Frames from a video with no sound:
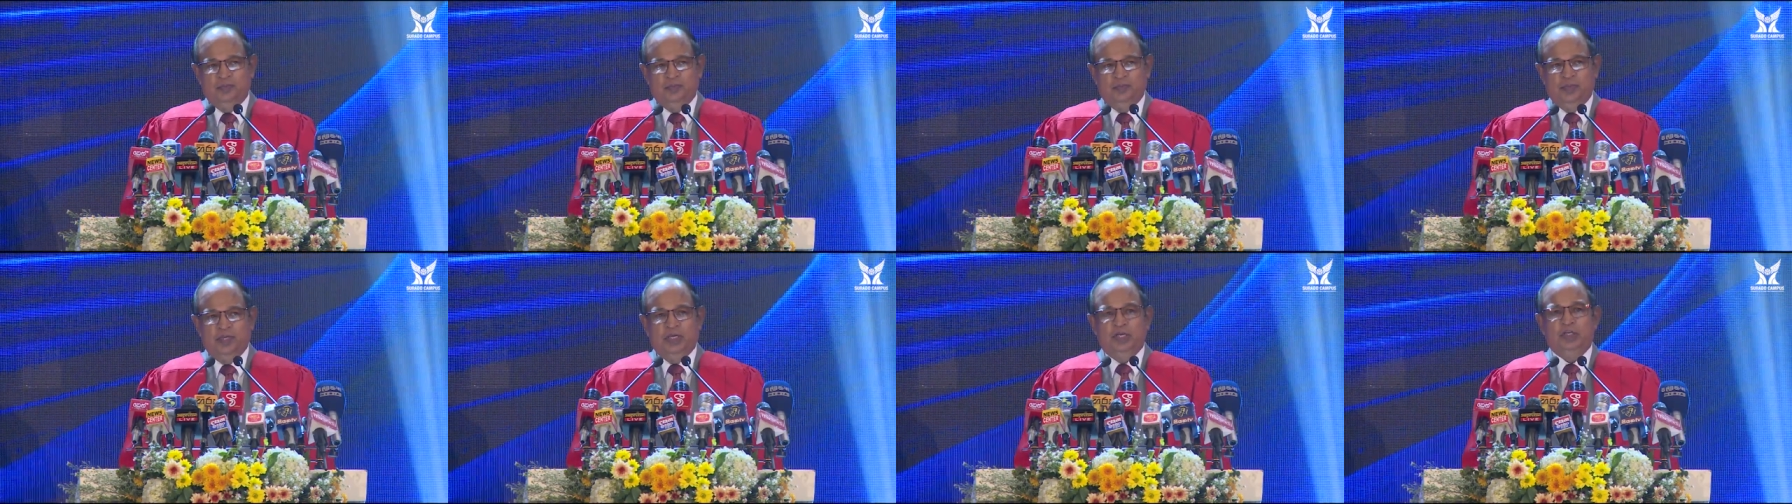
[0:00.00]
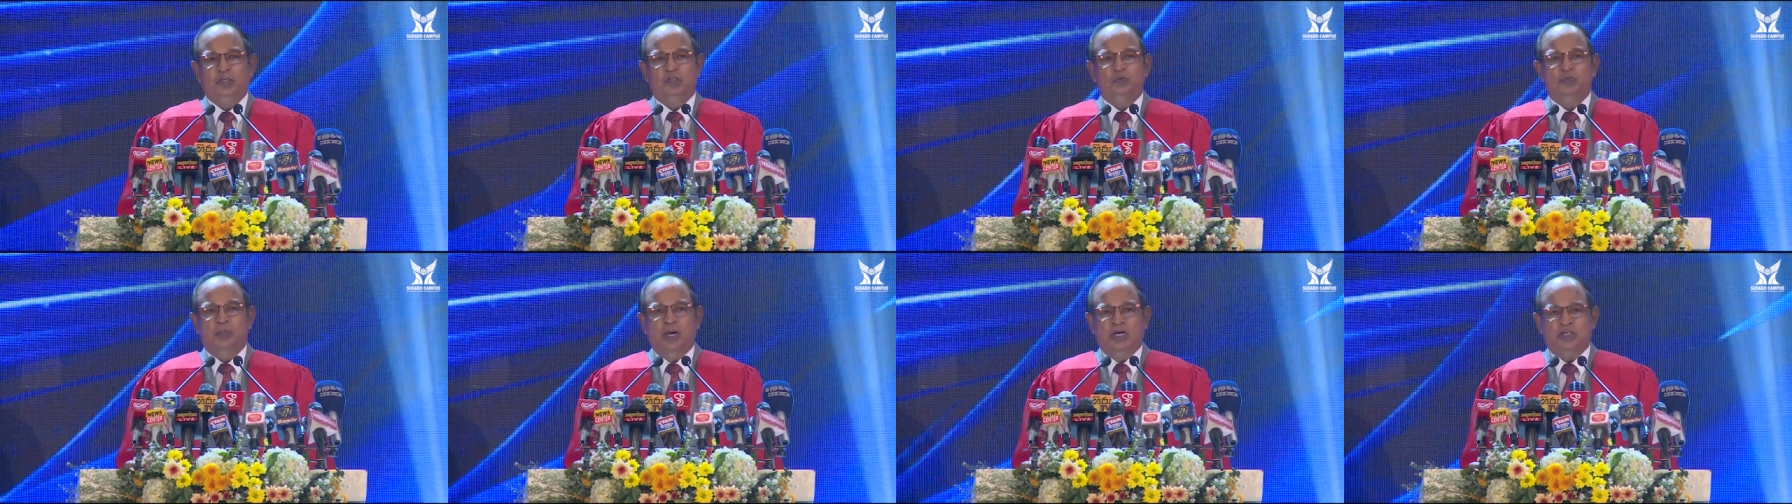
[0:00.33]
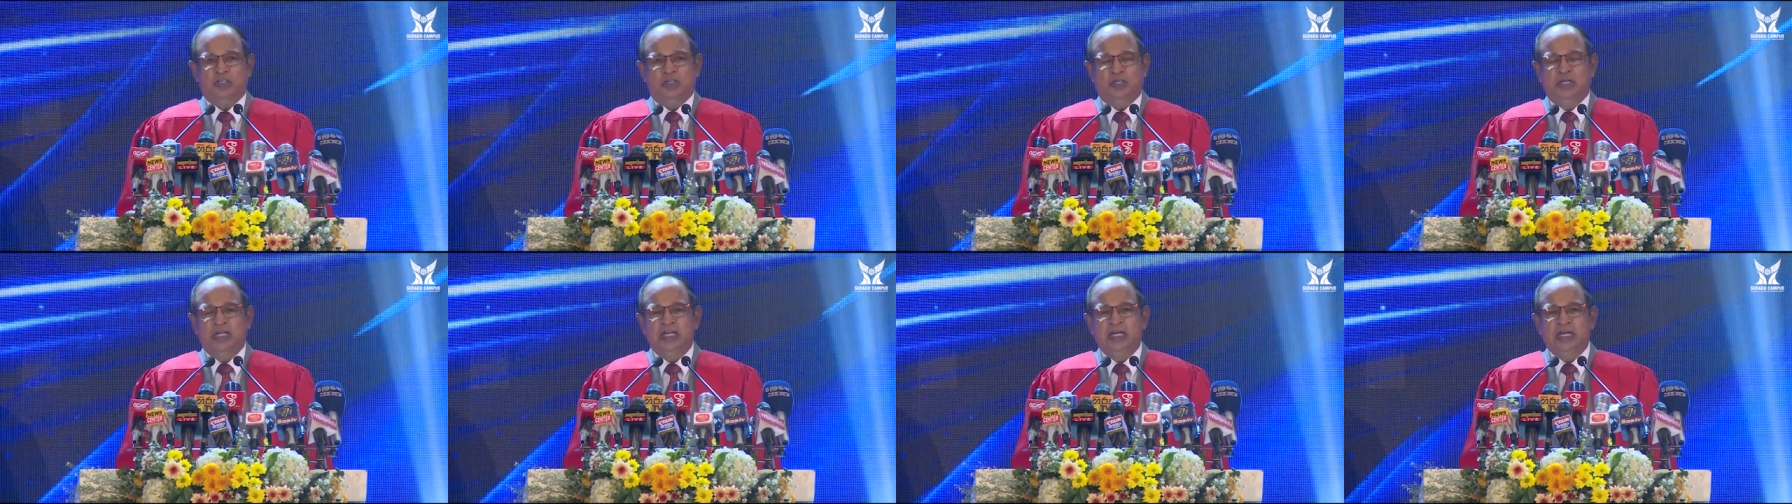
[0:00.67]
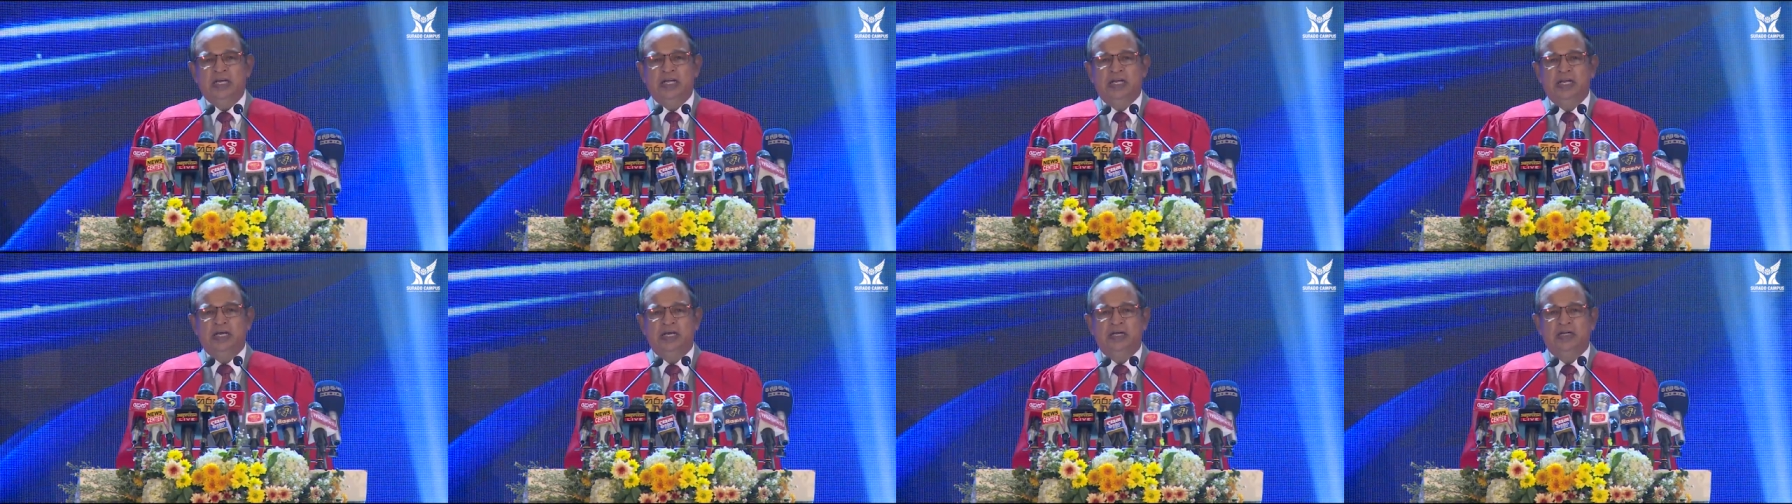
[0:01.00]
is much
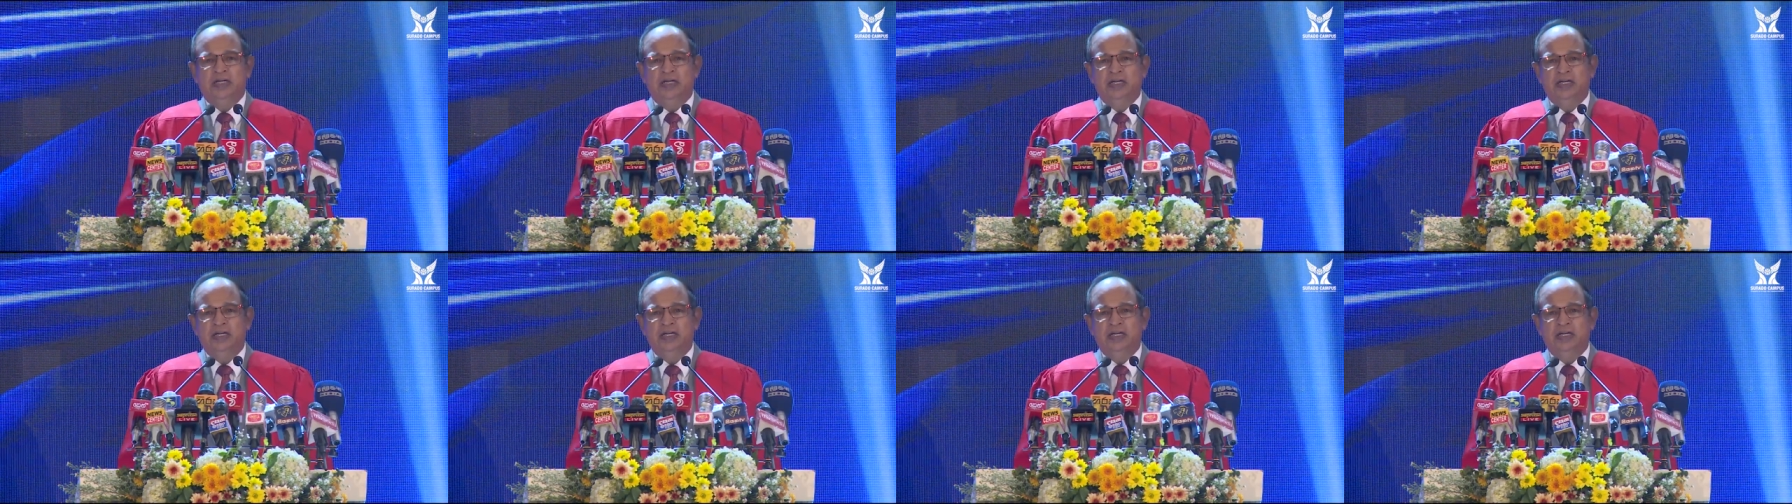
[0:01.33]
needed